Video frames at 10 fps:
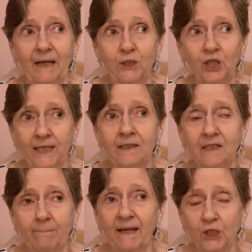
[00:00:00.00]
My
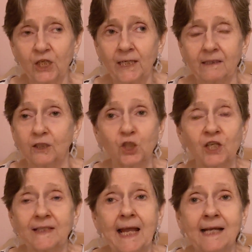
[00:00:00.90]
channel's my channel. It
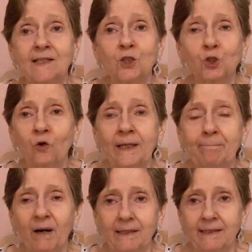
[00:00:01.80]
just has a
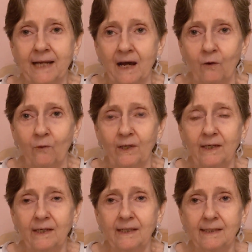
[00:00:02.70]
join button now
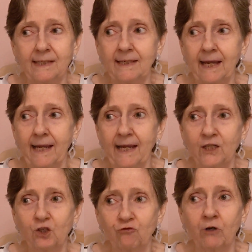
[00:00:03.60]
to get
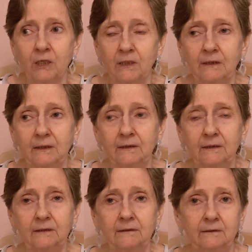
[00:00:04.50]
extra
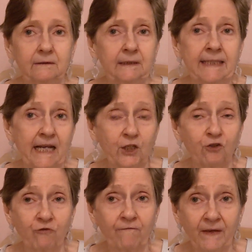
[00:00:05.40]
an
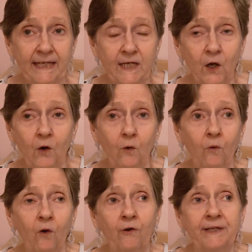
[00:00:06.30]
extra video
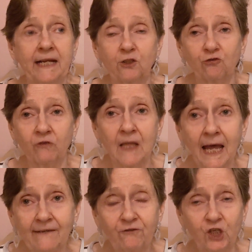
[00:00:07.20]
or an extra
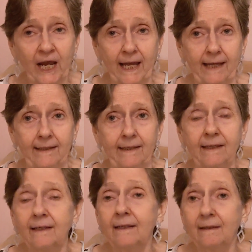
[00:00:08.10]
live chat
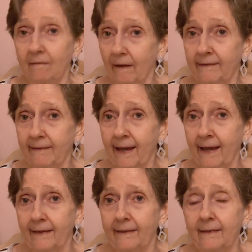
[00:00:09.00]
like
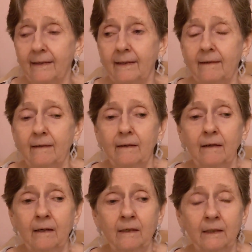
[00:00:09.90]
that
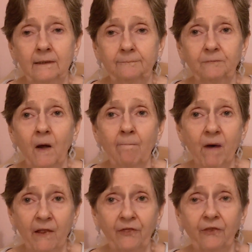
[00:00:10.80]
uh, a
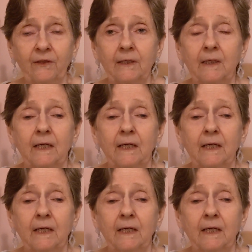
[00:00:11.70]
month.